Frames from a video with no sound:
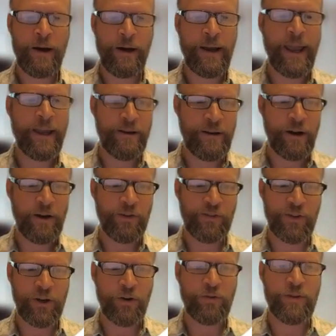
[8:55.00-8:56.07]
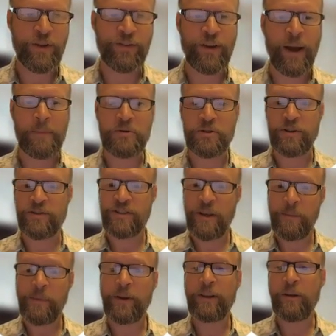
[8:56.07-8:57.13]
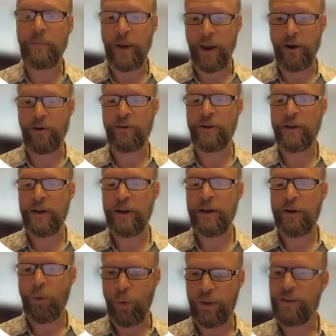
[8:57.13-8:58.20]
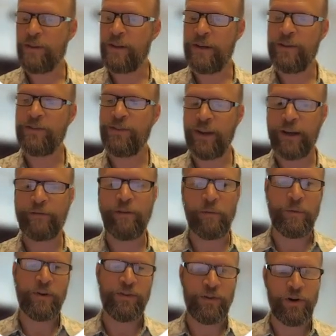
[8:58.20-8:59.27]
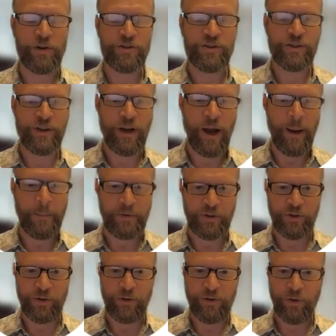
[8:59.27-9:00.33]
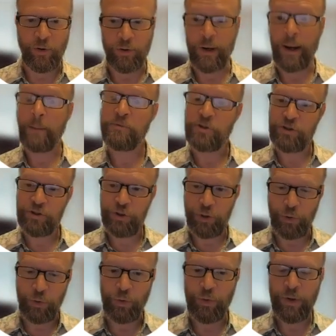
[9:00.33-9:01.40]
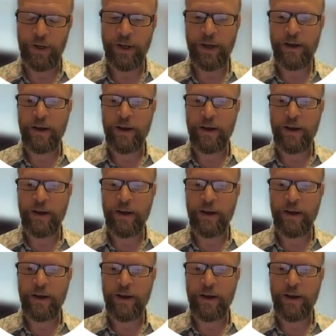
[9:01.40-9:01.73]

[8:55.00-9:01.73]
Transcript: And also, this option is typically paired with the distinct from research option, or option 2